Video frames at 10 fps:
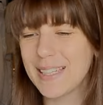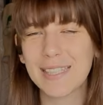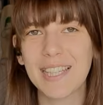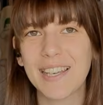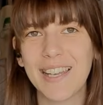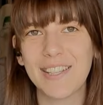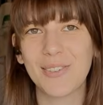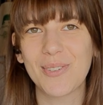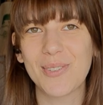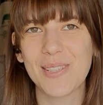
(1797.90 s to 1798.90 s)
knitting
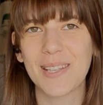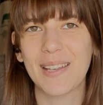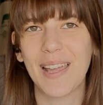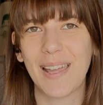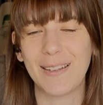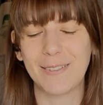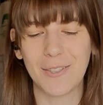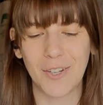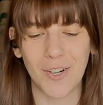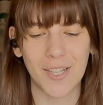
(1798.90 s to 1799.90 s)
needles and
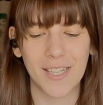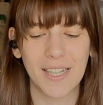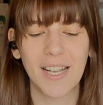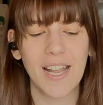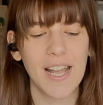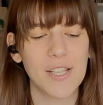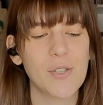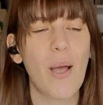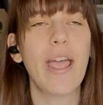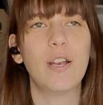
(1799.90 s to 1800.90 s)
yarn.
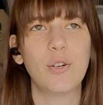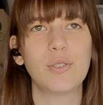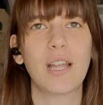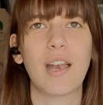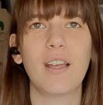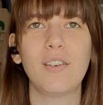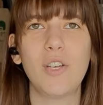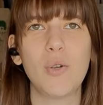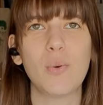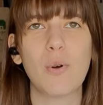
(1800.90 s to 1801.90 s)
So I know that a
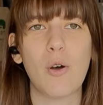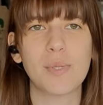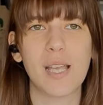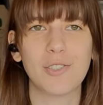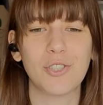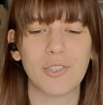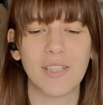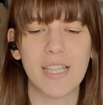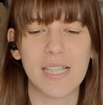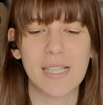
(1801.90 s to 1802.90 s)
new obsession
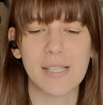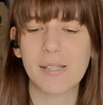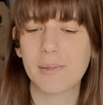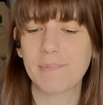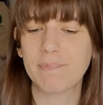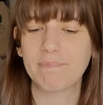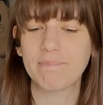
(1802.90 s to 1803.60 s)
is